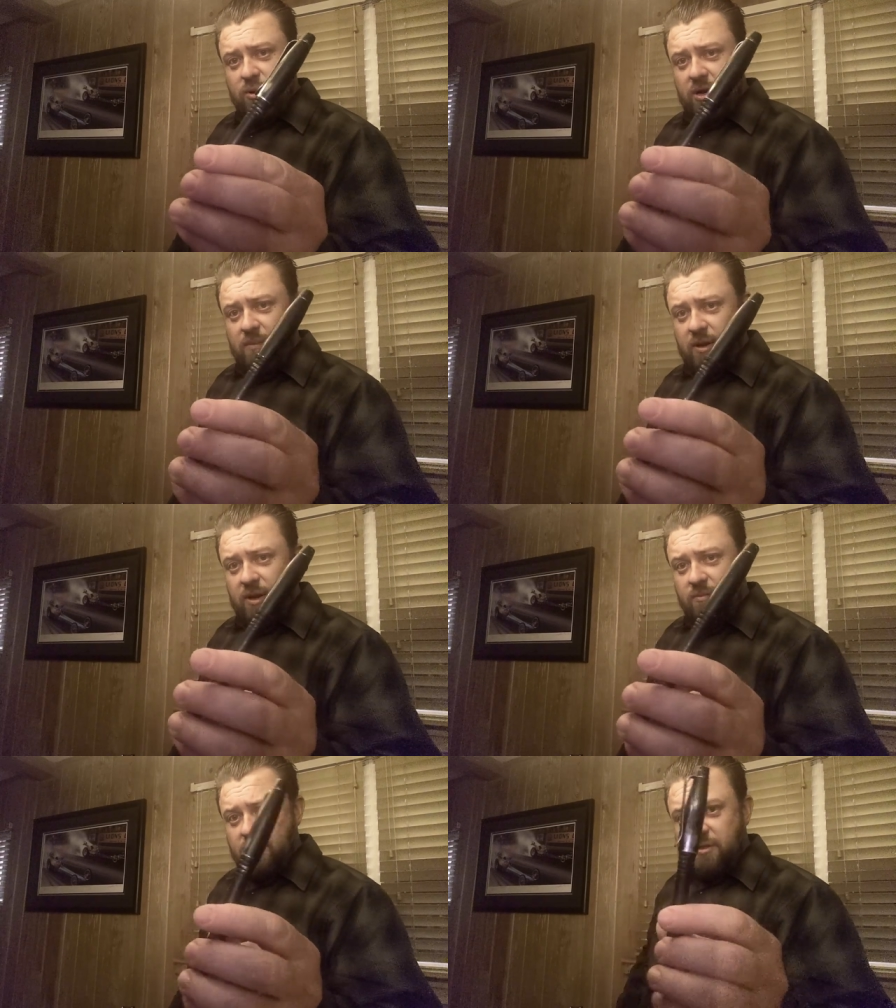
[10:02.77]
pretty
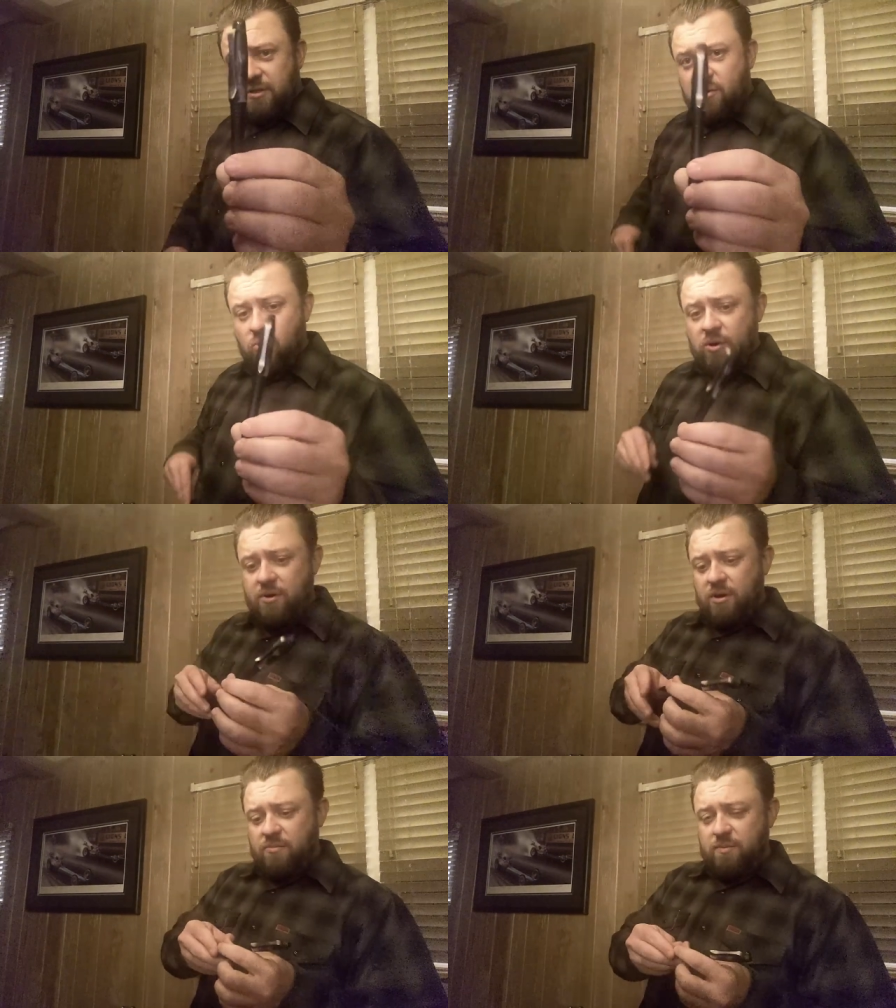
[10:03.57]
beat up. This is the
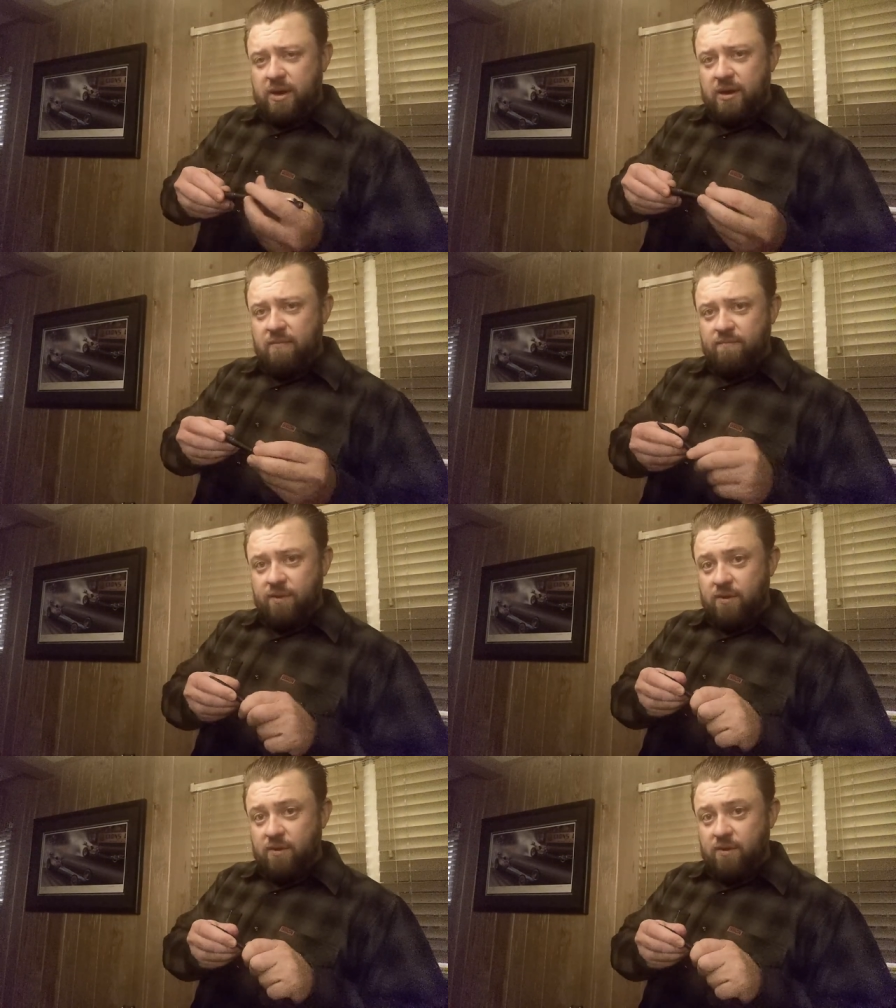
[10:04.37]
Williams pen.